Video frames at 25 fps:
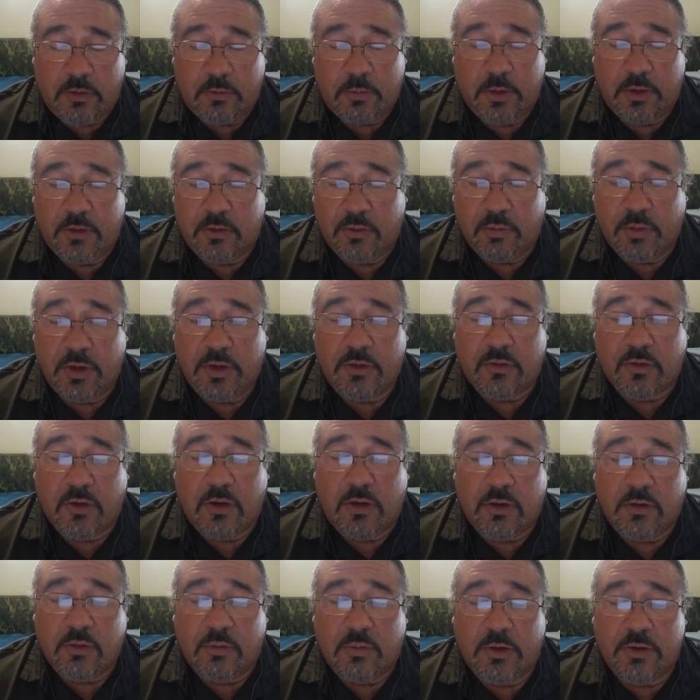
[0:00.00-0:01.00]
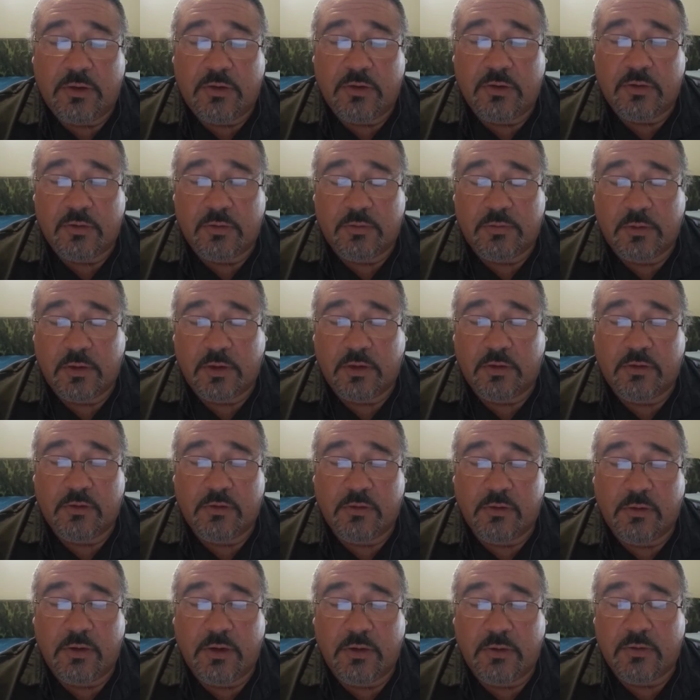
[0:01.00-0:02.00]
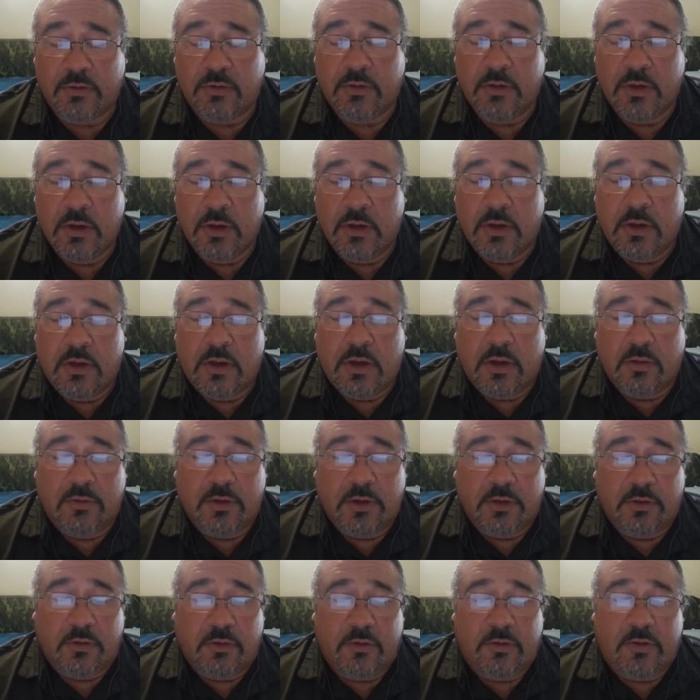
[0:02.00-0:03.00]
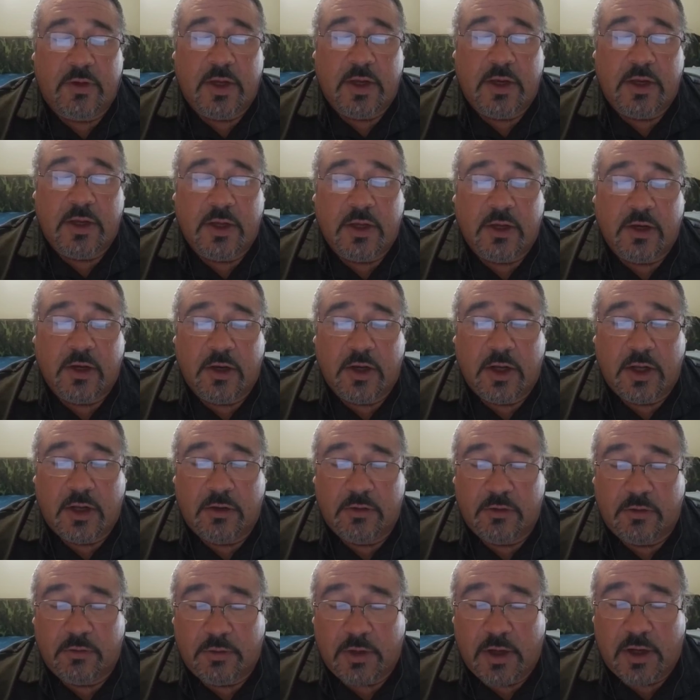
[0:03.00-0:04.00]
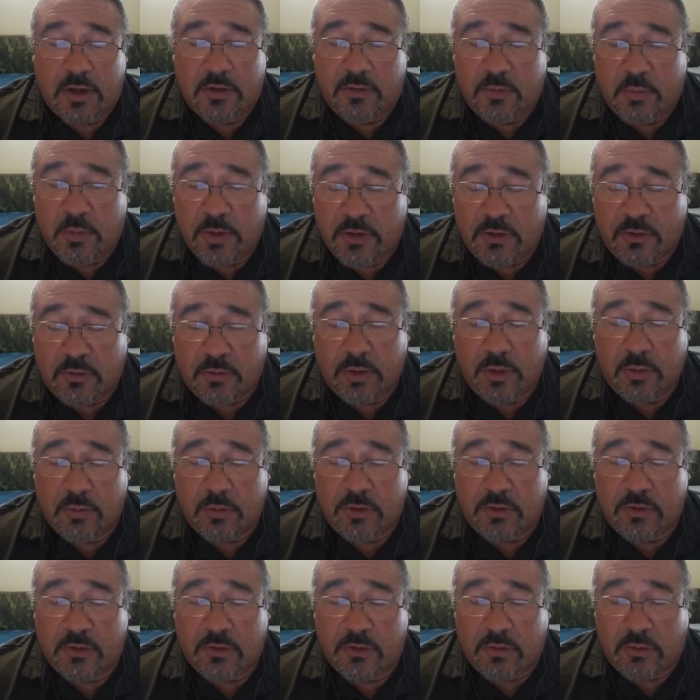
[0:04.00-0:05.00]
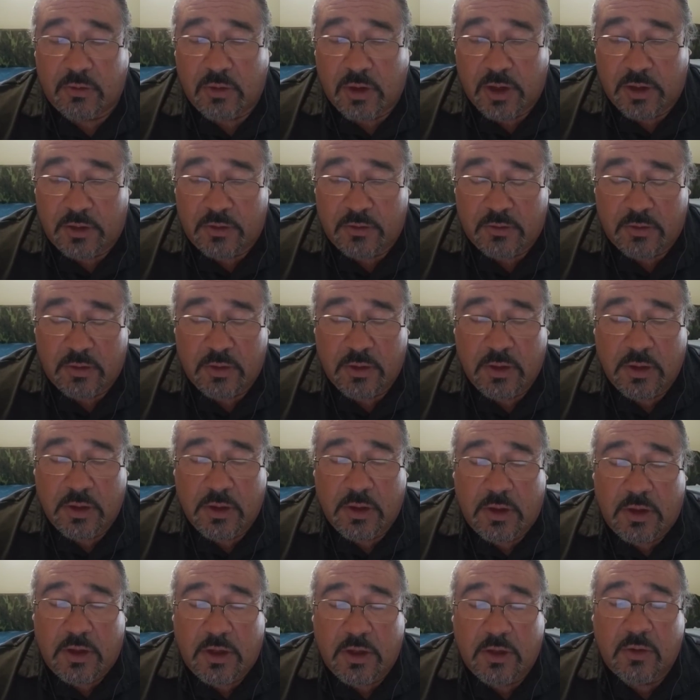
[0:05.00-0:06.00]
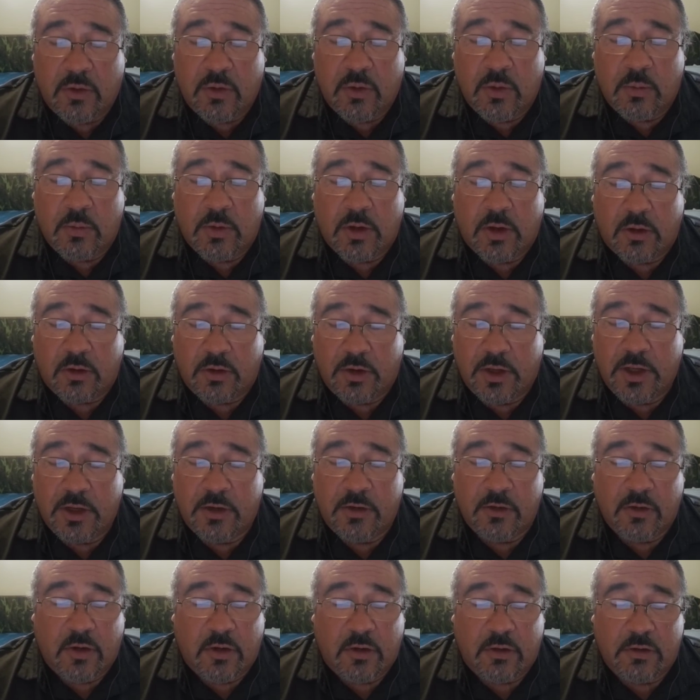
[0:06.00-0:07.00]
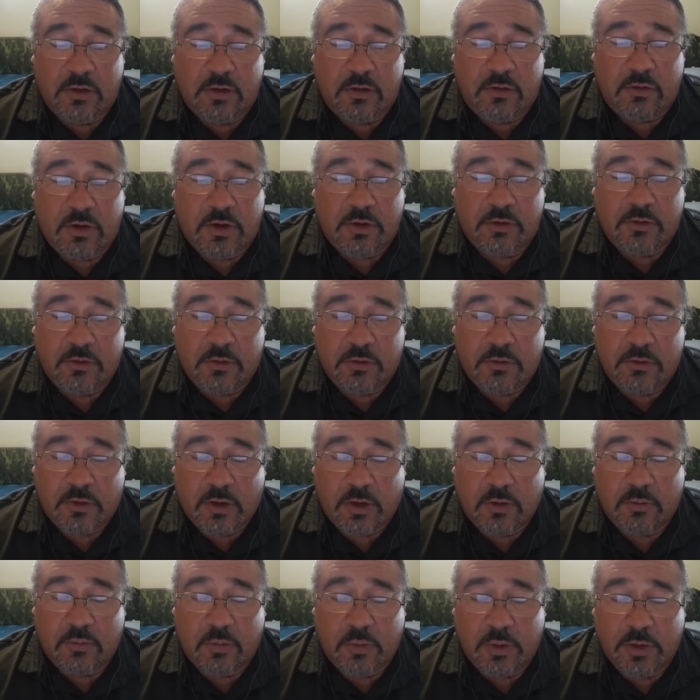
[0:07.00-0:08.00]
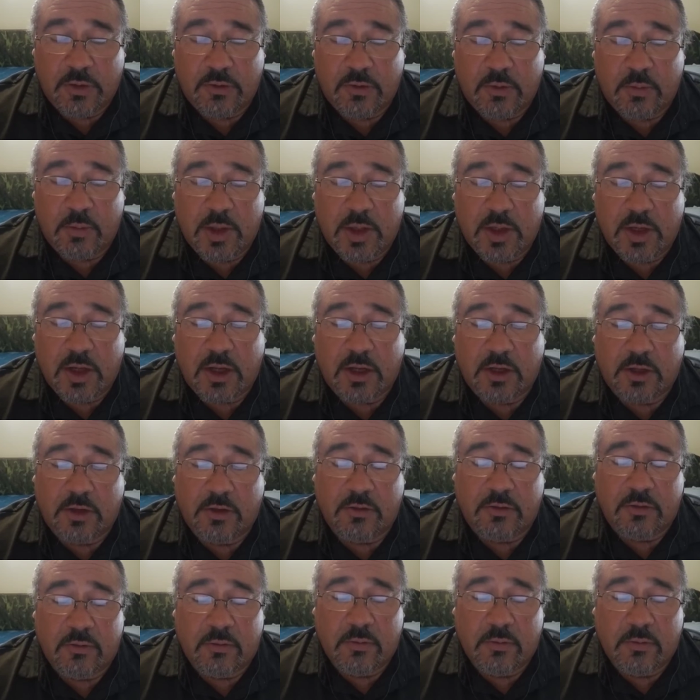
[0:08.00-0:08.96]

reach all the riches of full assurance, of understanding and the knowledge of God's mystery, which is Christ, in whom are hidden all the treasures of wisdom and knowledge.